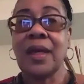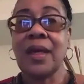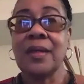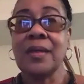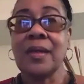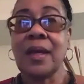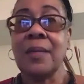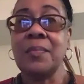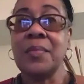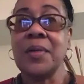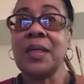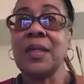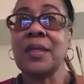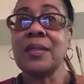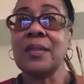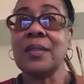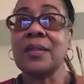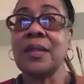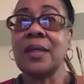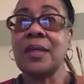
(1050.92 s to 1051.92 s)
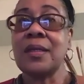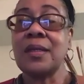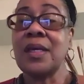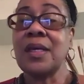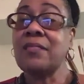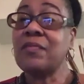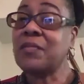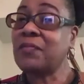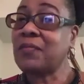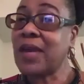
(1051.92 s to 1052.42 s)
And I began to think
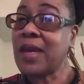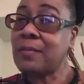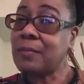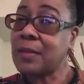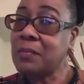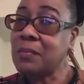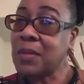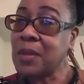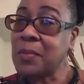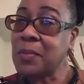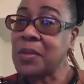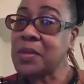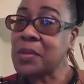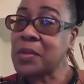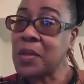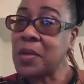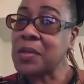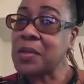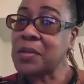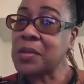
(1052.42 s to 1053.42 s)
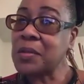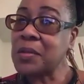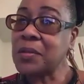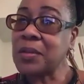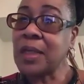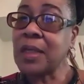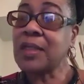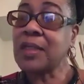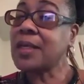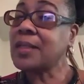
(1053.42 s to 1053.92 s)
even family members thought so.
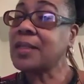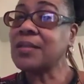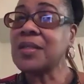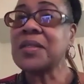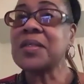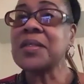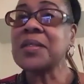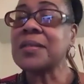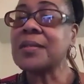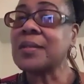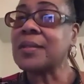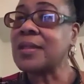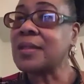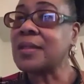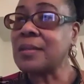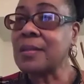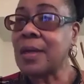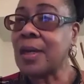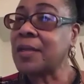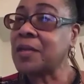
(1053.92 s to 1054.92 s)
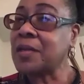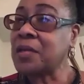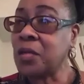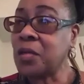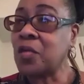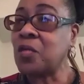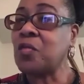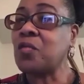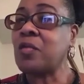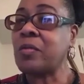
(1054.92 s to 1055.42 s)
They just did not
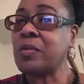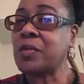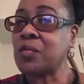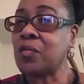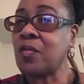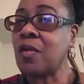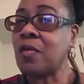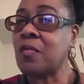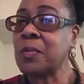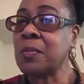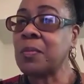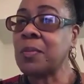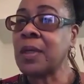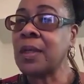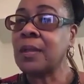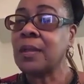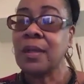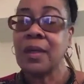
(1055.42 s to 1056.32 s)
know what was wrong with me.